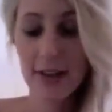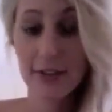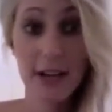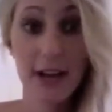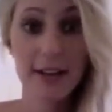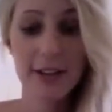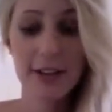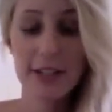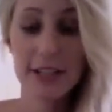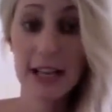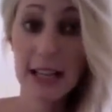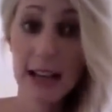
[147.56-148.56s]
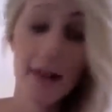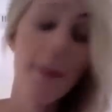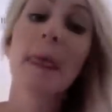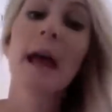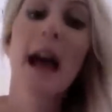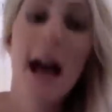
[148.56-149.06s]
dark tone colour.
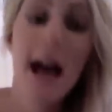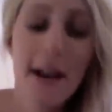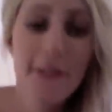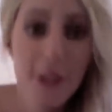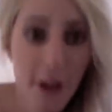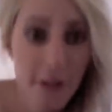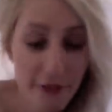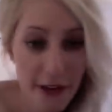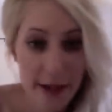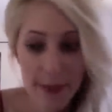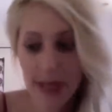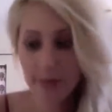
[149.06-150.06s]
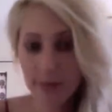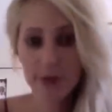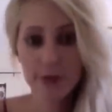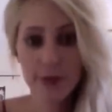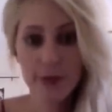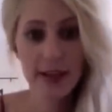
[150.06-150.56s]
I've gone very
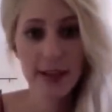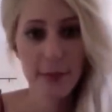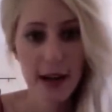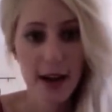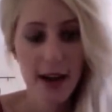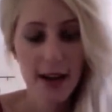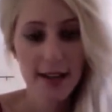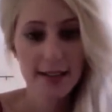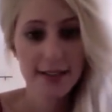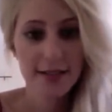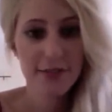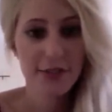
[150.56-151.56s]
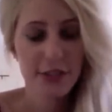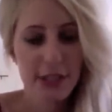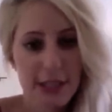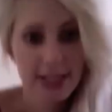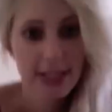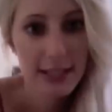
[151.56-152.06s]
minimal with my eyes, if you
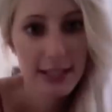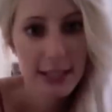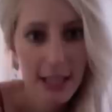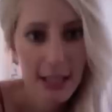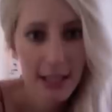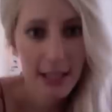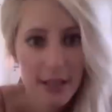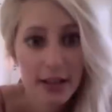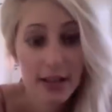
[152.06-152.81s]
can see.